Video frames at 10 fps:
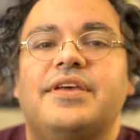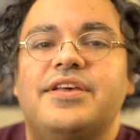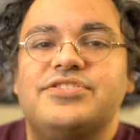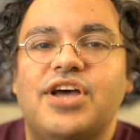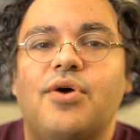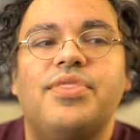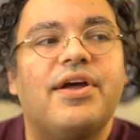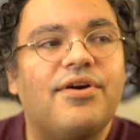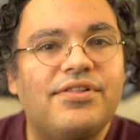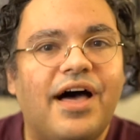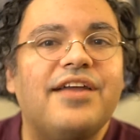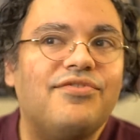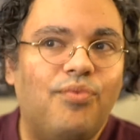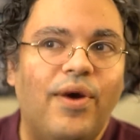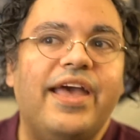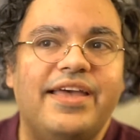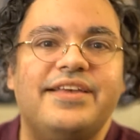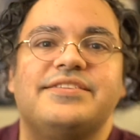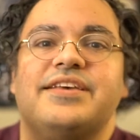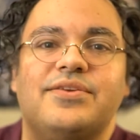So there are a lot of
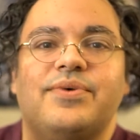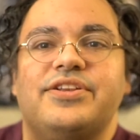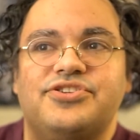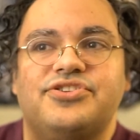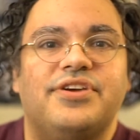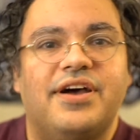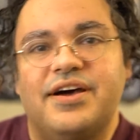ways in which